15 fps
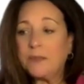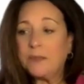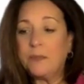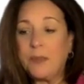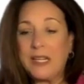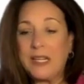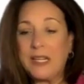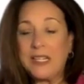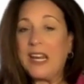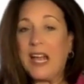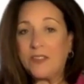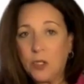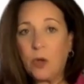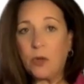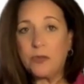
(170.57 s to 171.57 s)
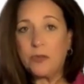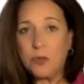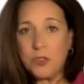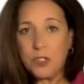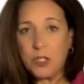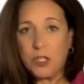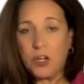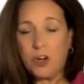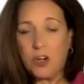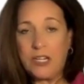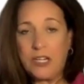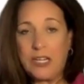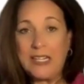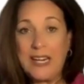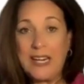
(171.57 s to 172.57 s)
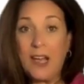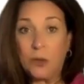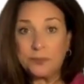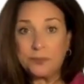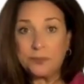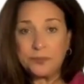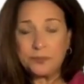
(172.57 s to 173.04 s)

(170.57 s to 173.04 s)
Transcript: But it's going to have to go through security. Now,